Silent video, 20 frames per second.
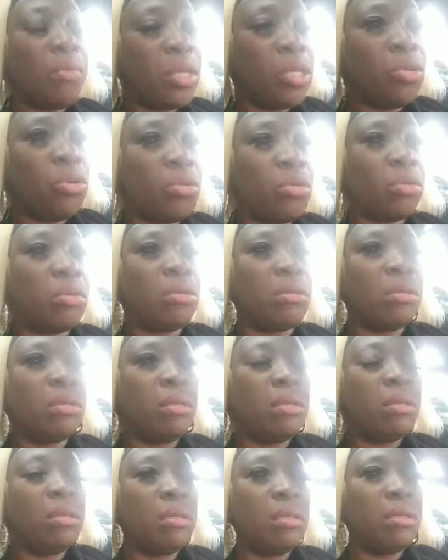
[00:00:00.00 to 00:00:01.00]
me do.
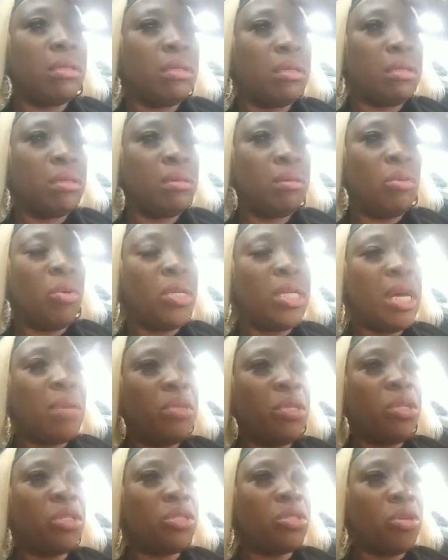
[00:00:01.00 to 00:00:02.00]
More than
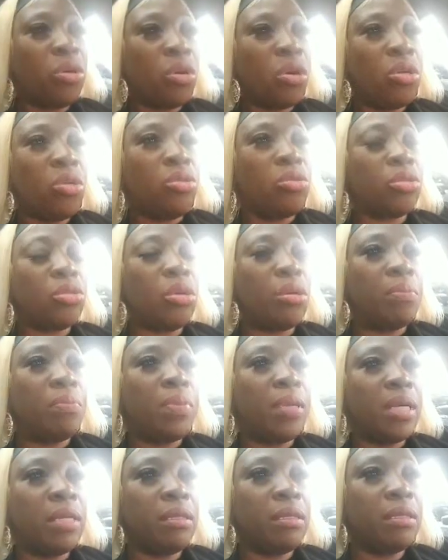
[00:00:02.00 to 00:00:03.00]
me just go look dub
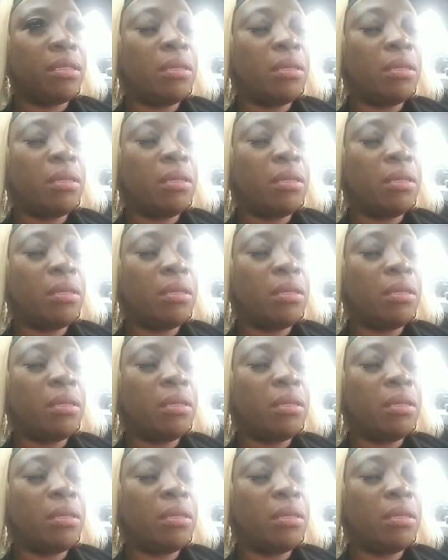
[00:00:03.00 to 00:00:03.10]
plate